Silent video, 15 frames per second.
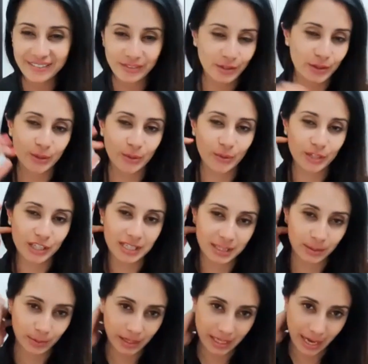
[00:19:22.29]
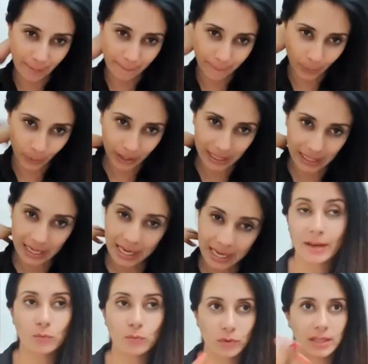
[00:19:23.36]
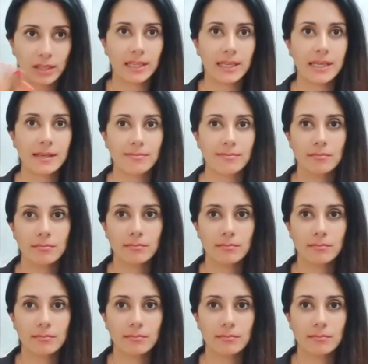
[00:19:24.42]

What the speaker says: of the doshas within our body, that really